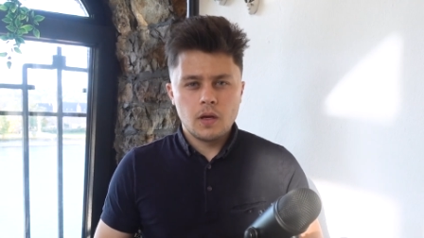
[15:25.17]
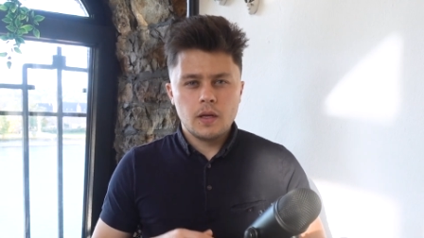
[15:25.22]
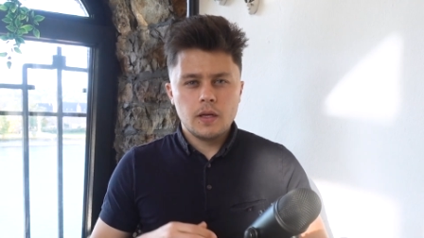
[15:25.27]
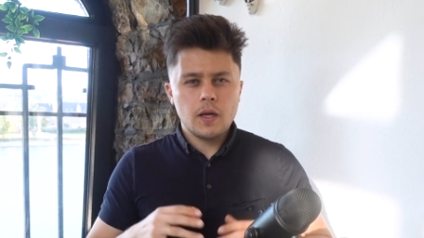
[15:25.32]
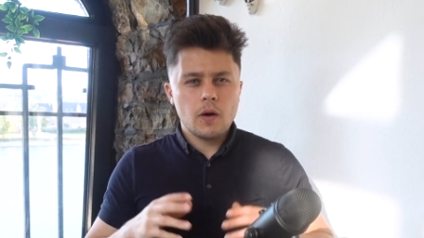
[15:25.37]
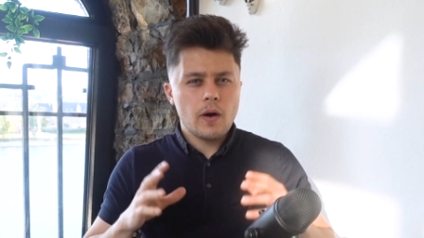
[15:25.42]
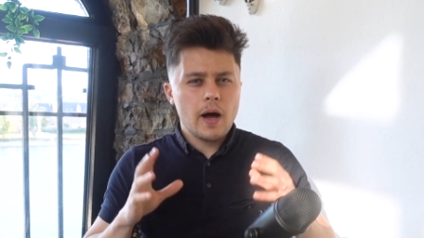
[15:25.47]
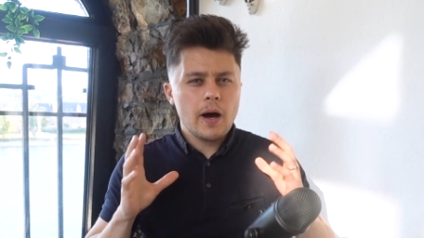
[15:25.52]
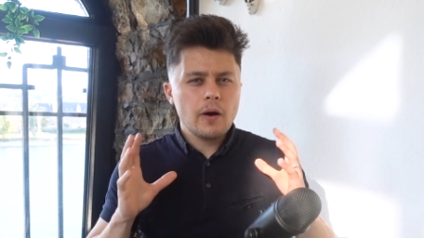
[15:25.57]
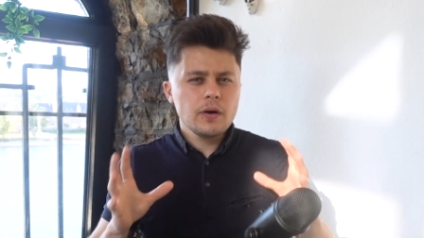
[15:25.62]

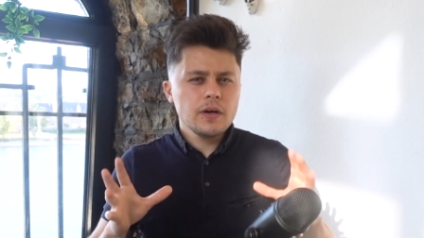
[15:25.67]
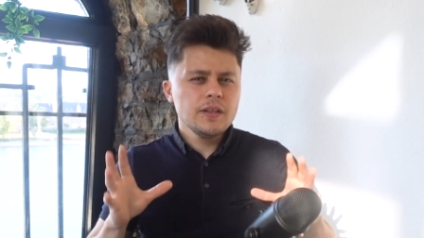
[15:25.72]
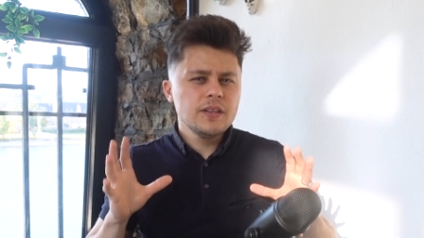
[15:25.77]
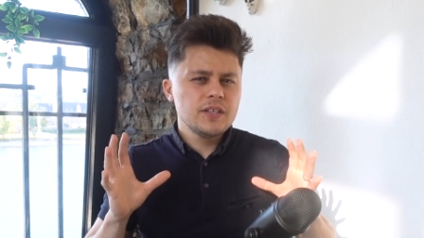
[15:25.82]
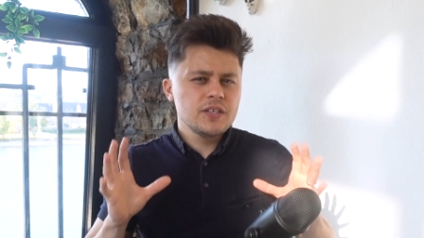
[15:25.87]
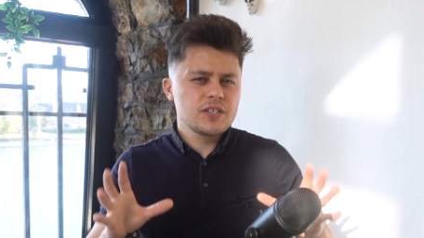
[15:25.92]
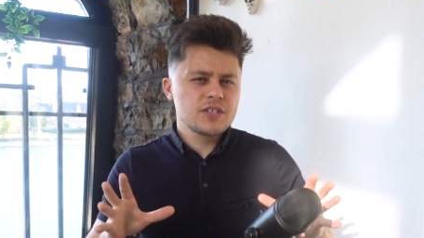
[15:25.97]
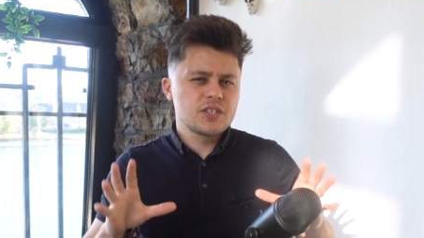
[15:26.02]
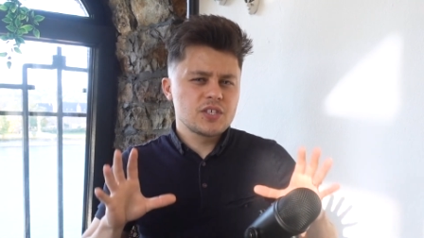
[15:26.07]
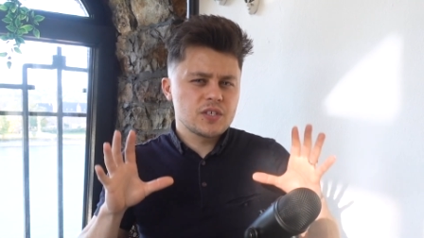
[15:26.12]
Now, how can
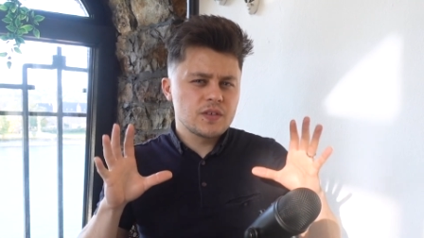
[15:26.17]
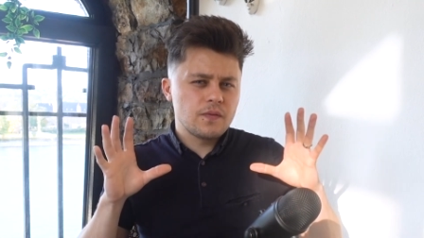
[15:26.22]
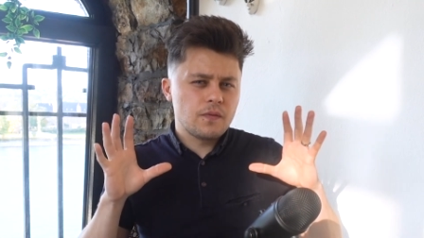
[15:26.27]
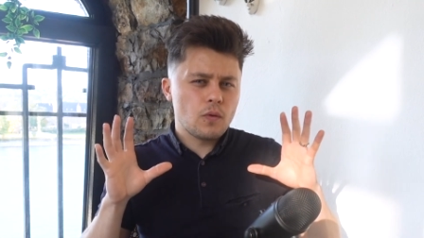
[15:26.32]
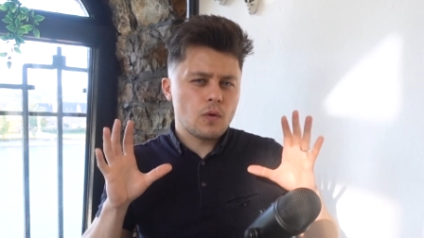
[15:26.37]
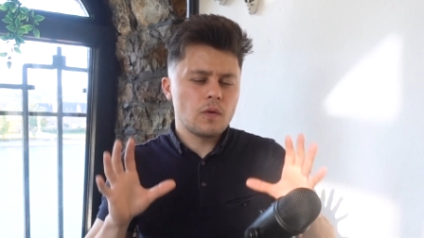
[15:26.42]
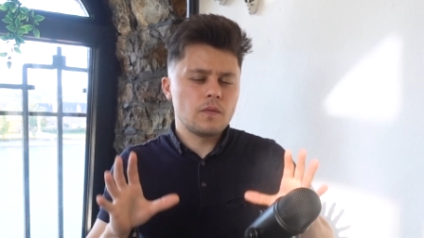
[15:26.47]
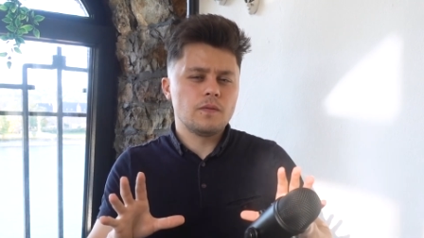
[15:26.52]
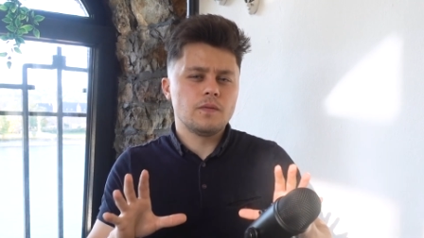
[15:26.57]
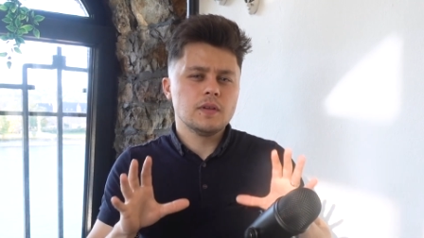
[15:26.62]
this just
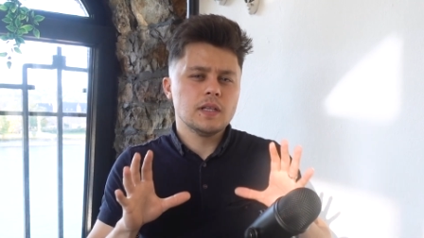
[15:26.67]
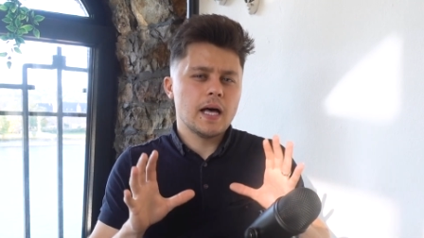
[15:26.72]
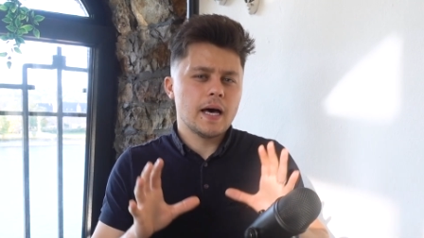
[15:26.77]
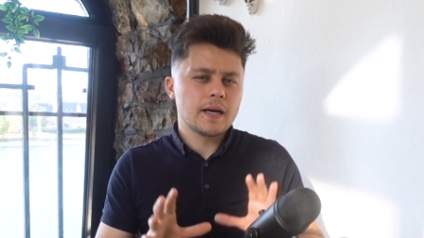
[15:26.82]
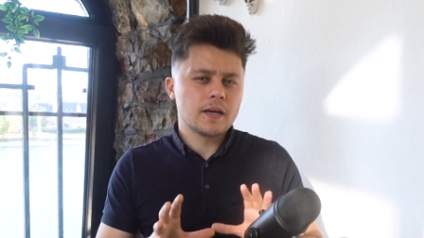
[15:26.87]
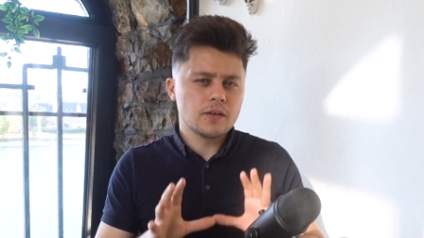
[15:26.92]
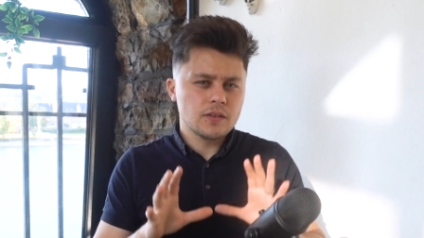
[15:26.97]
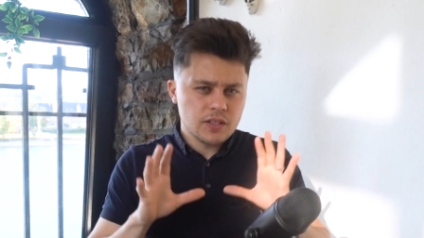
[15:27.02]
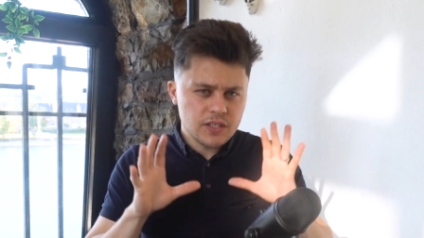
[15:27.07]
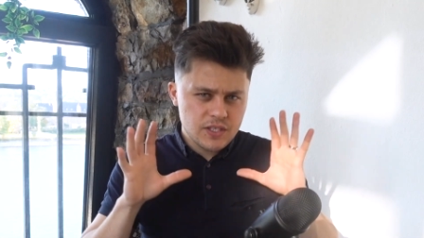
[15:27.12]
fall
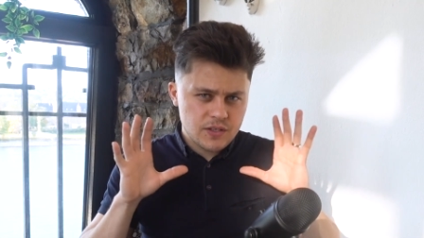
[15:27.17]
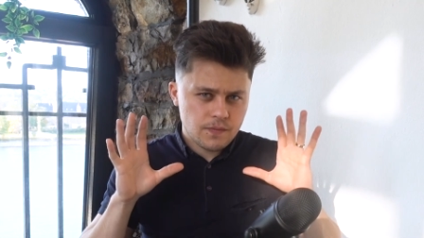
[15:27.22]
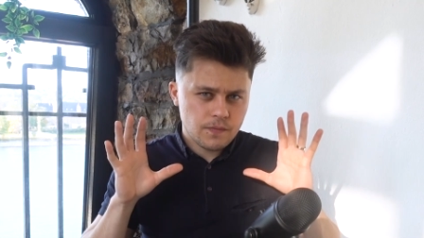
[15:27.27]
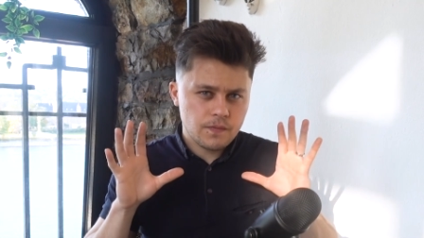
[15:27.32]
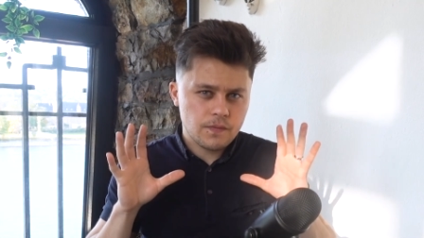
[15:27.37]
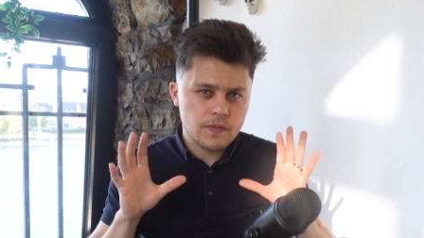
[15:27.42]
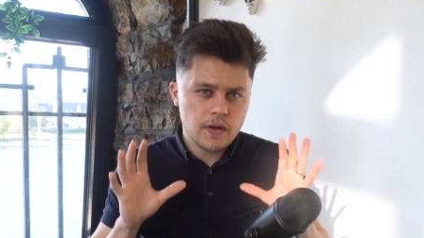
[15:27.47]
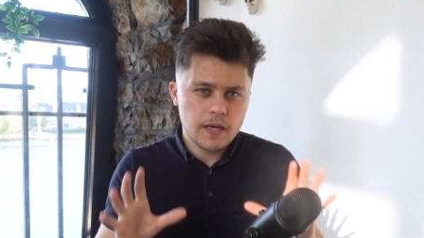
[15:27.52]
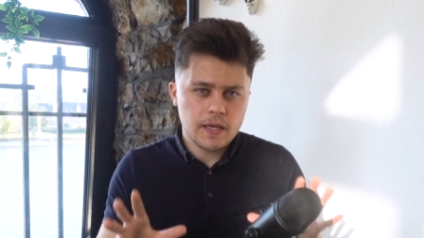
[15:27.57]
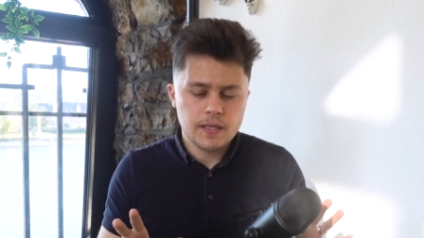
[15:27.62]
flat on its
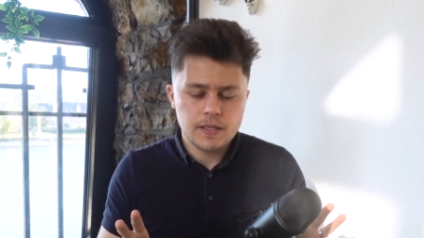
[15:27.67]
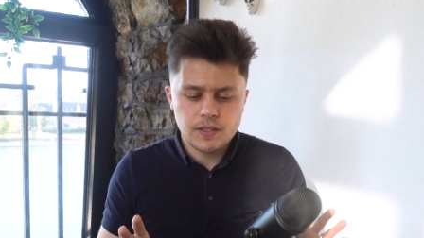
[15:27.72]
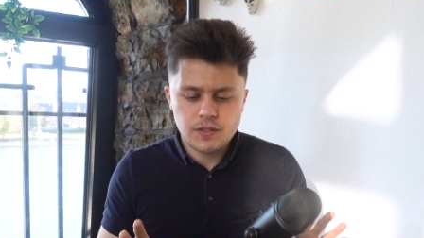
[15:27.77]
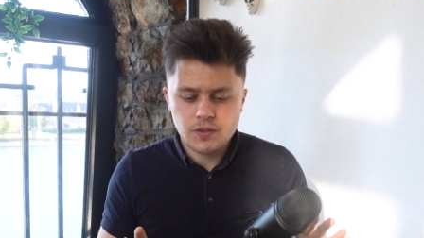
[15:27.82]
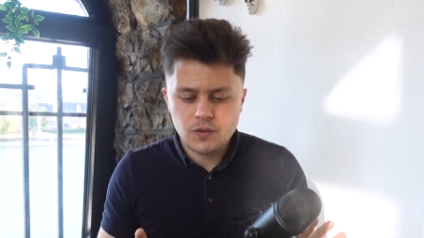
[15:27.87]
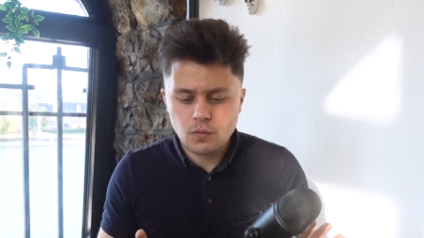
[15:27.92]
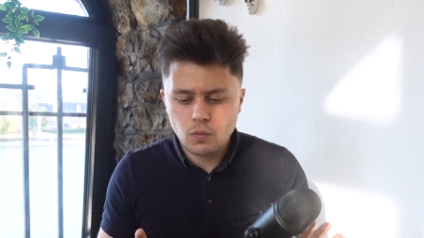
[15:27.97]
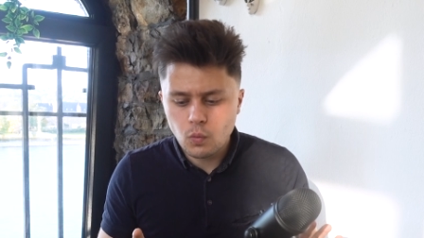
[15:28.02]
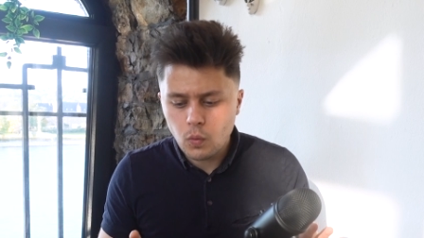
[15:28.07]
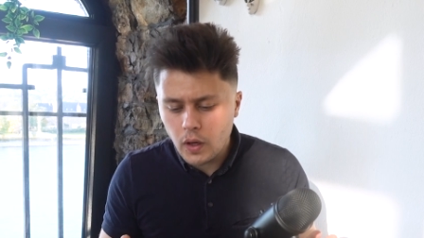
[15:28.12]

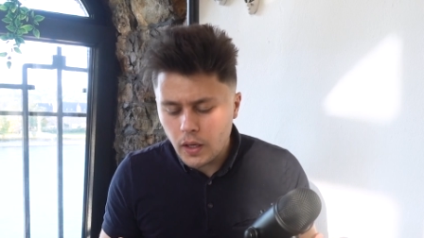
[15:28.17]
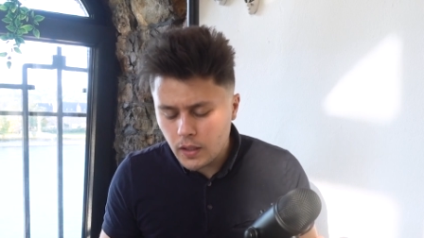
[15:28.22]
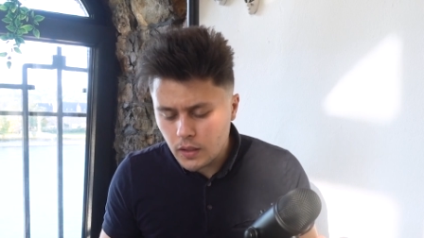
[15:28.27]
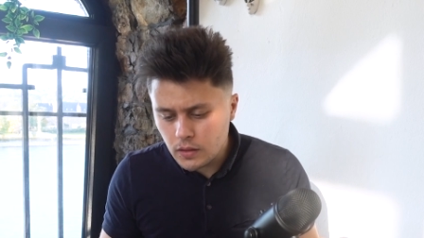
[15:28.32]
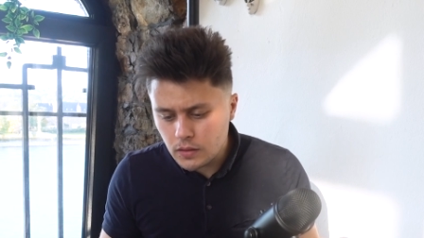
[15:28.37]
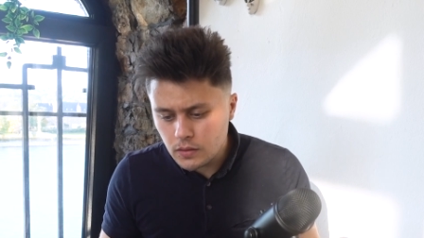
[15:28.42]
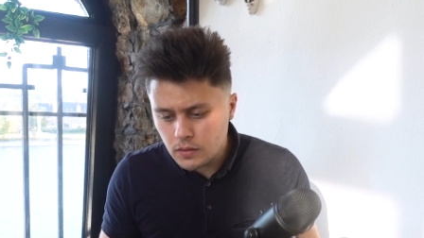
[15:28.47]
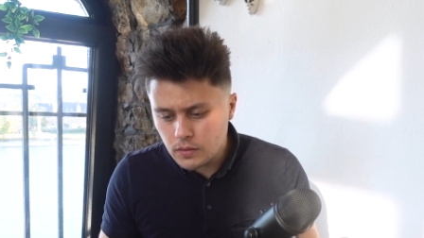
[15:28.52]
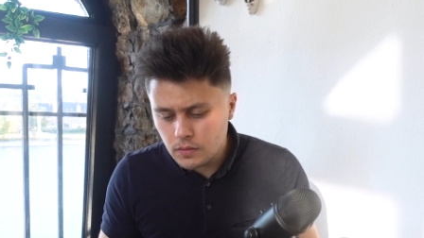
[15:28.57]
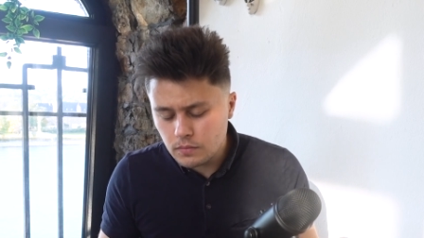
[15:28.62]
face?
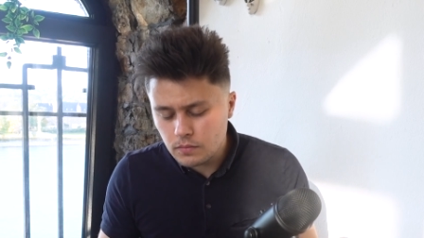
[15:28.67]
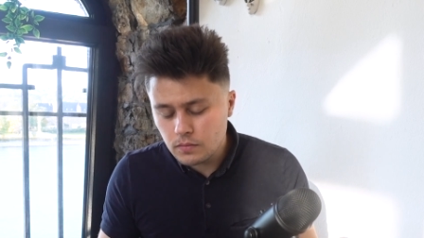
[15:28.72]
Well,